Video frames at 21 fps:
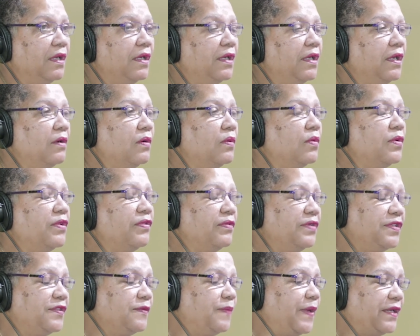you know,
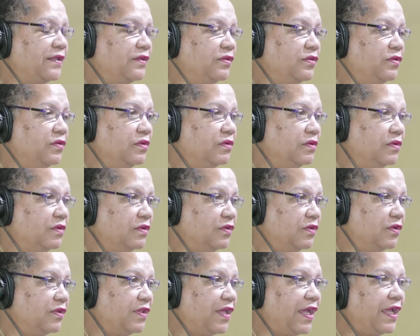with respect to
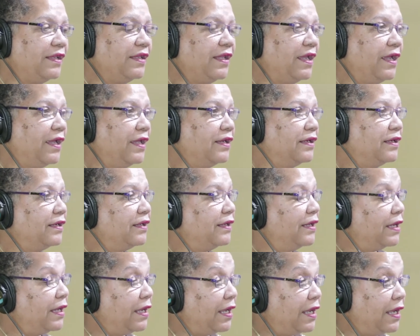that. And,
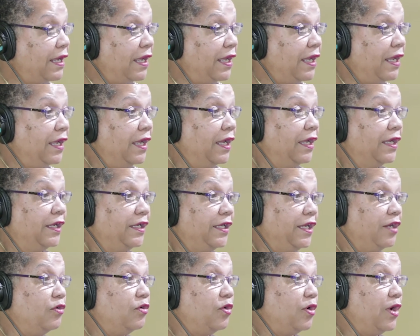you know.